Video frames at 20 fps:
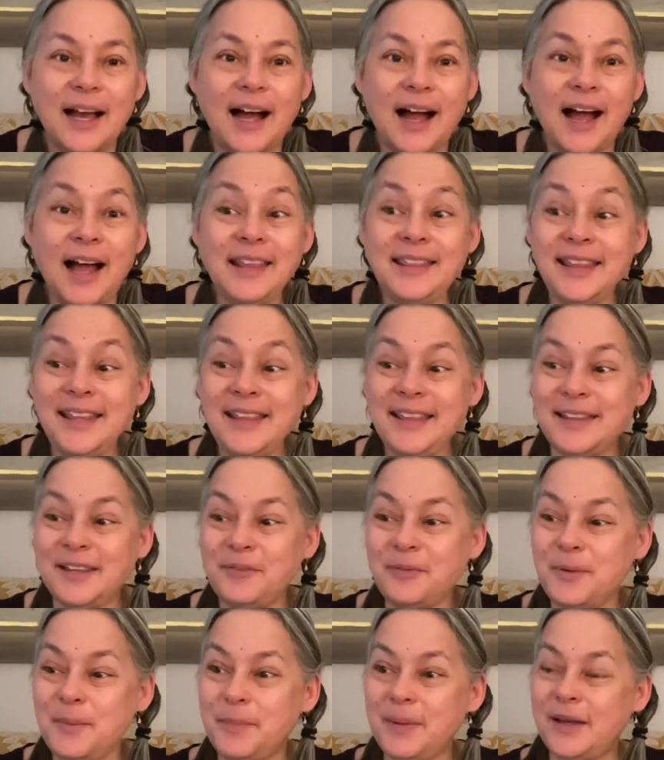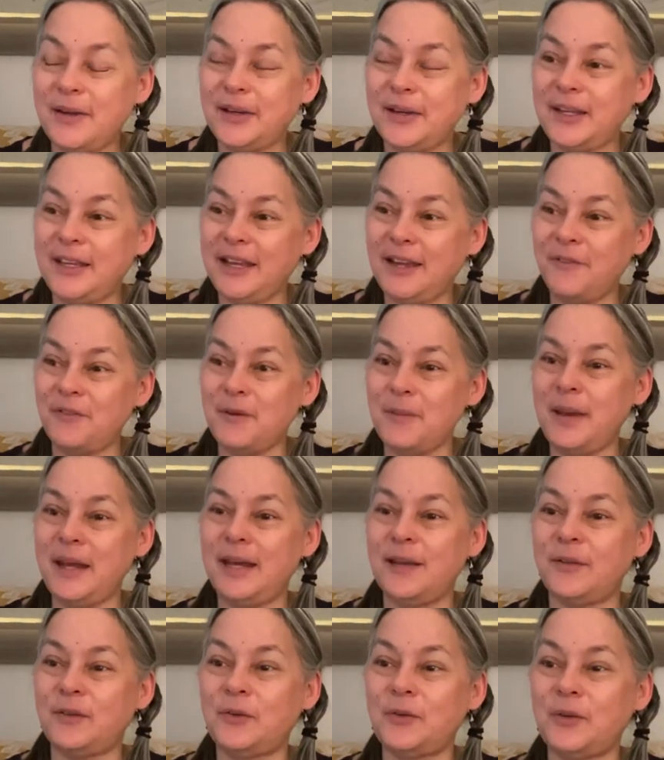I think this would be good if you made
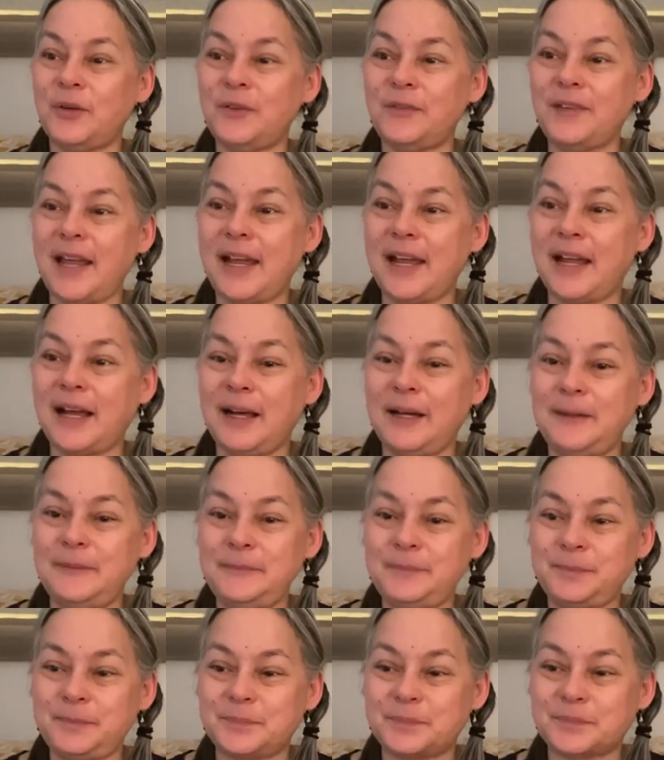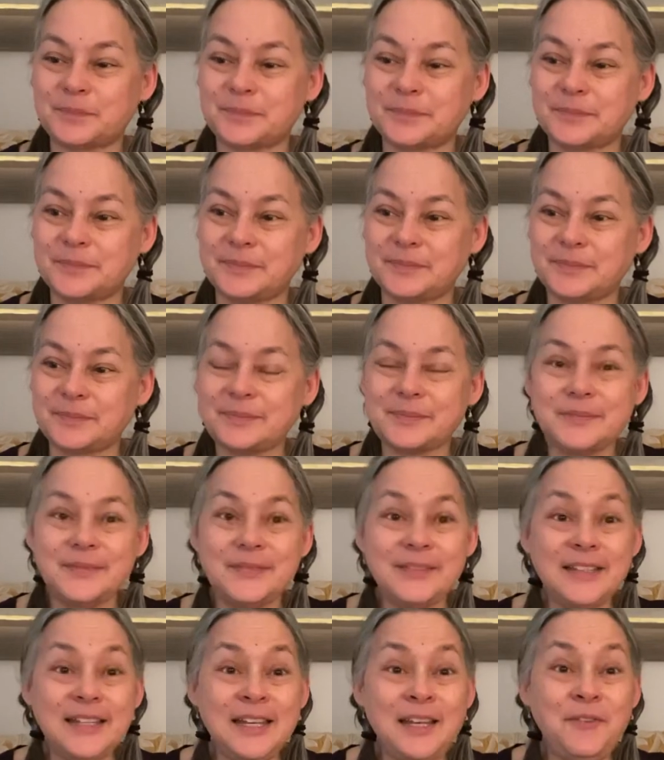it sort of like
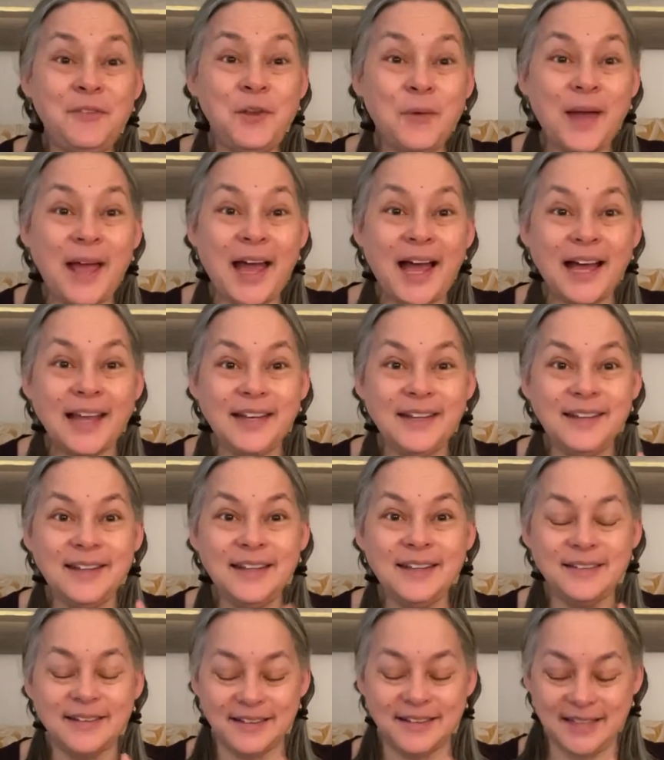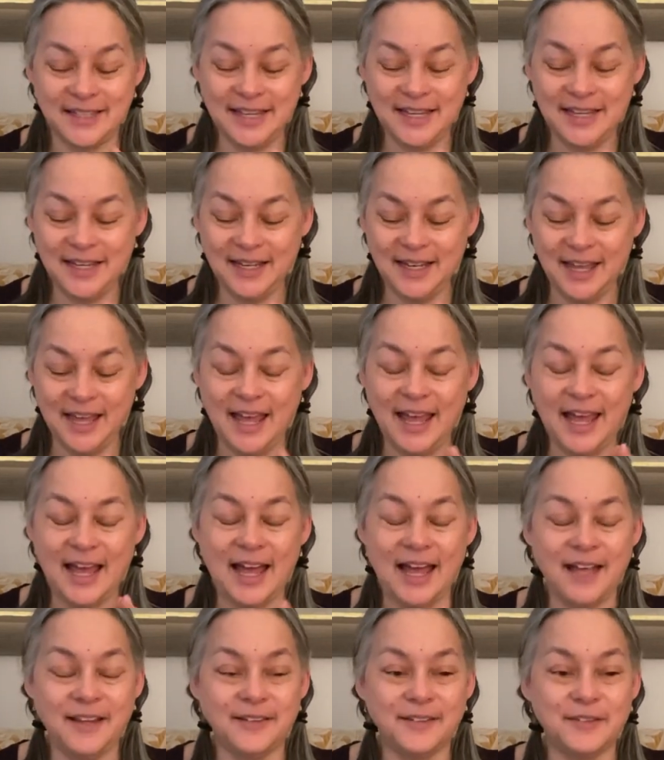if you added this tea
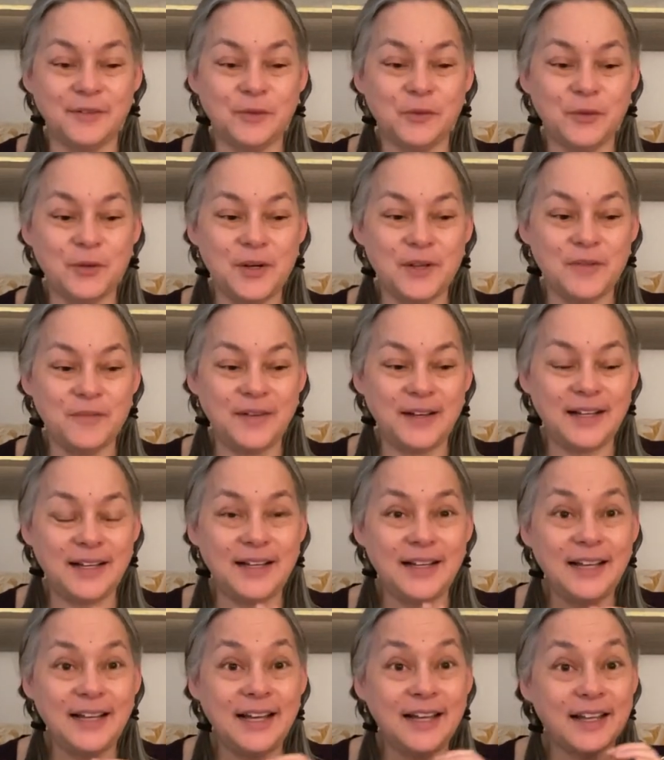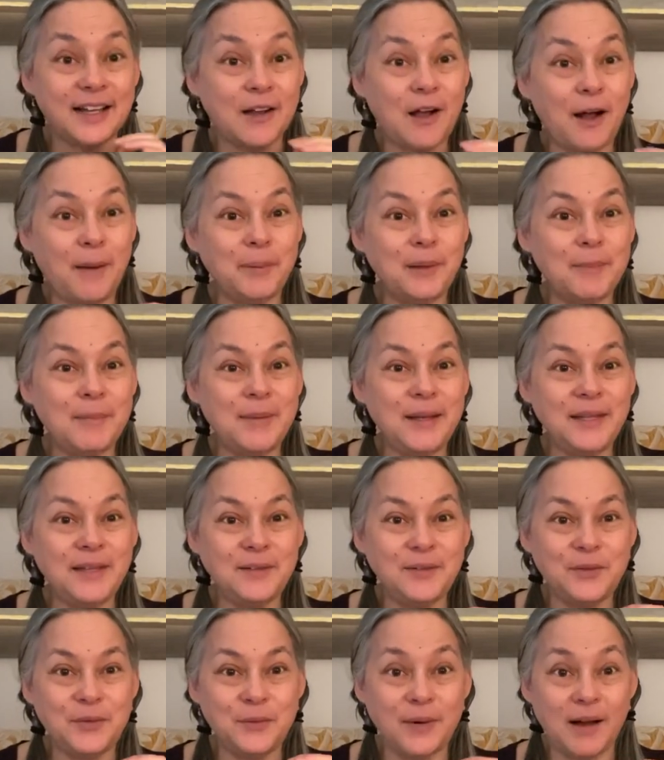as sort of a complement
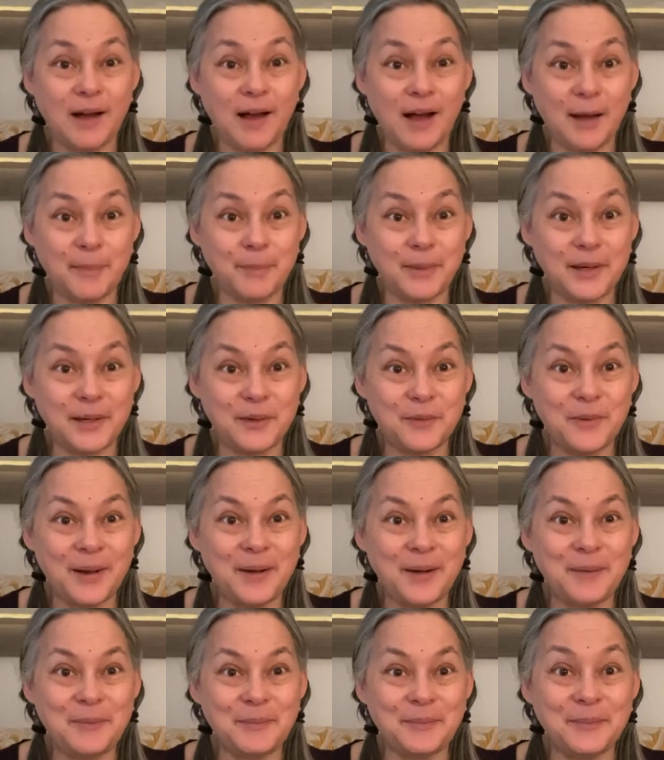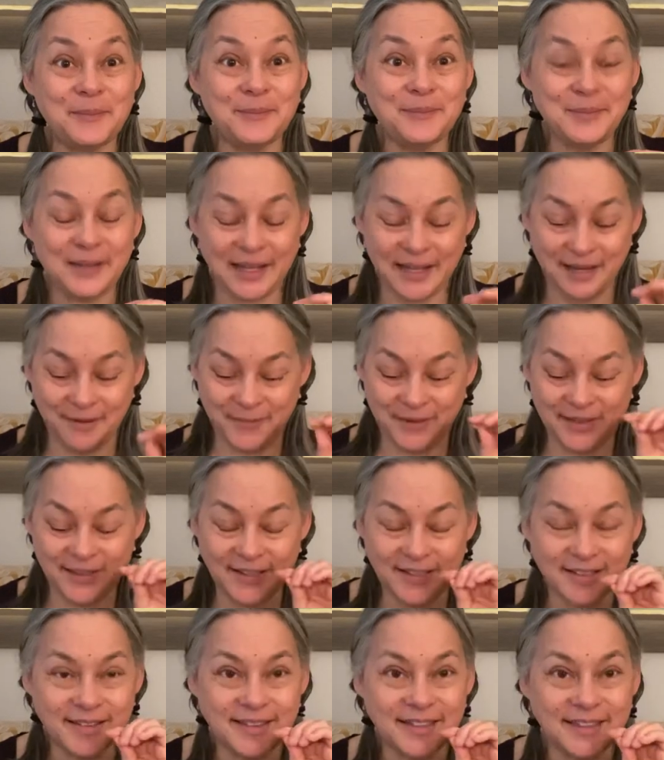to a hot buttered rum, like with
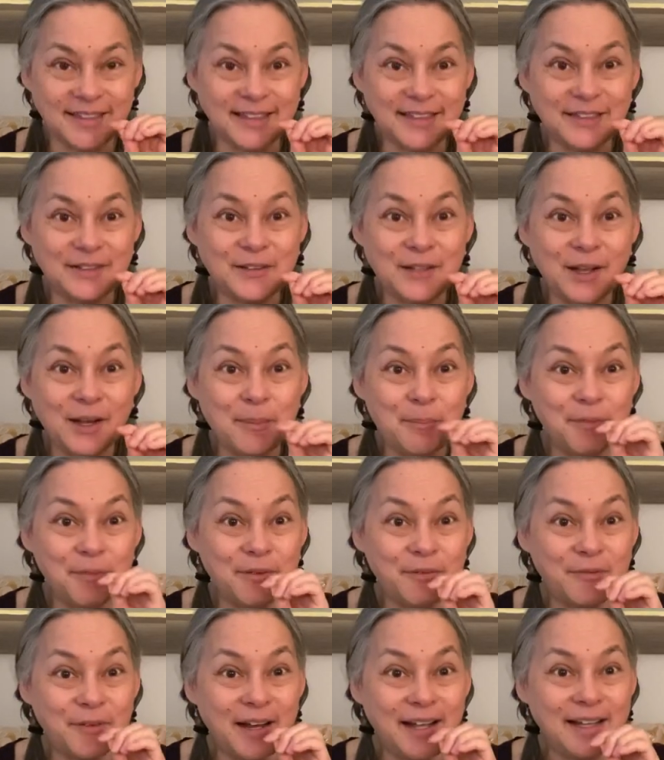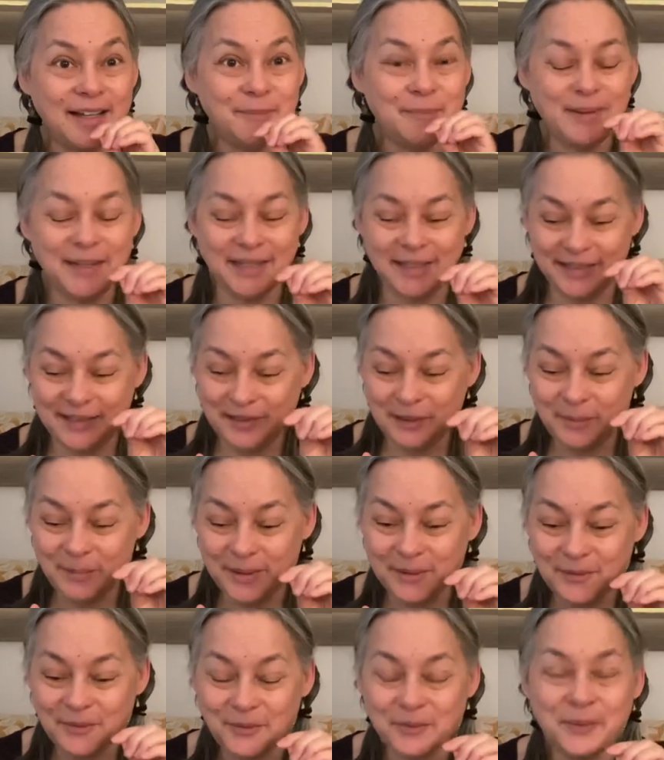just a little dollop of rum and a little bit
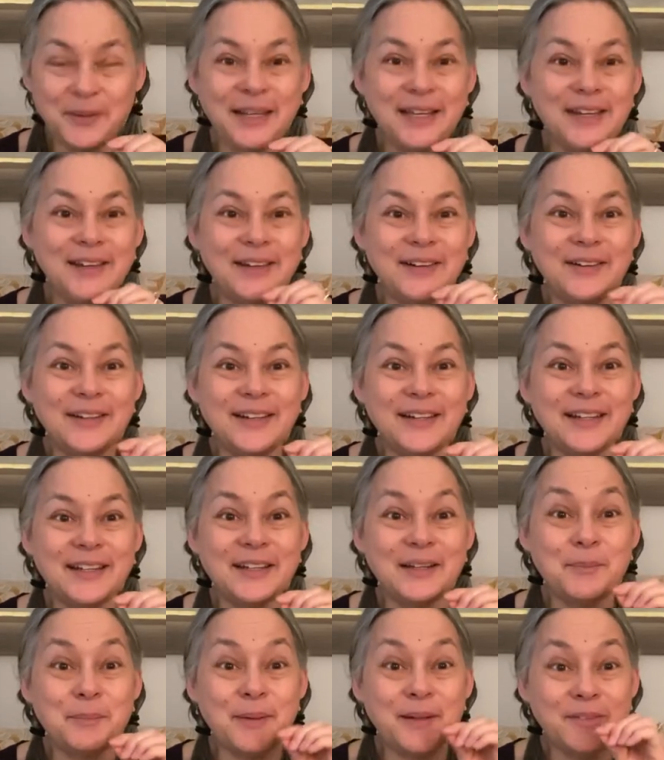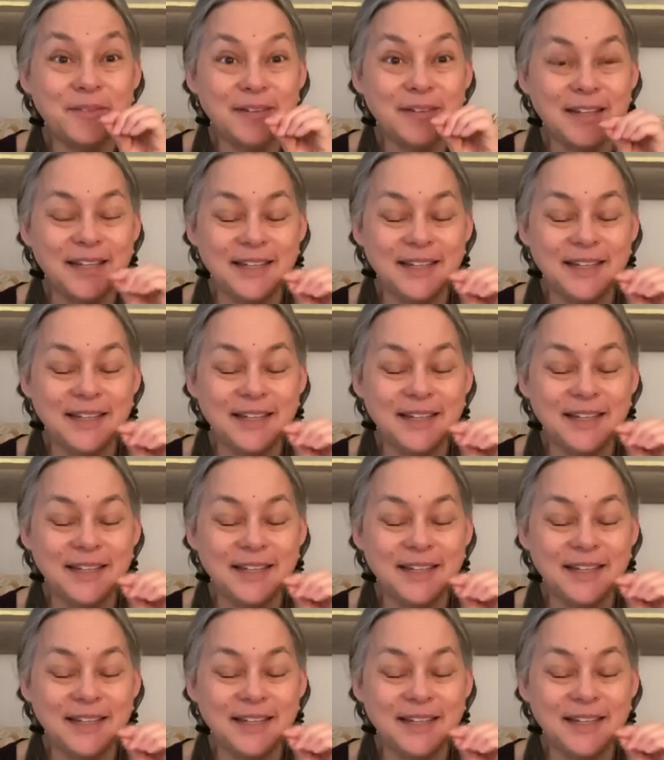of sweetener and a little bit of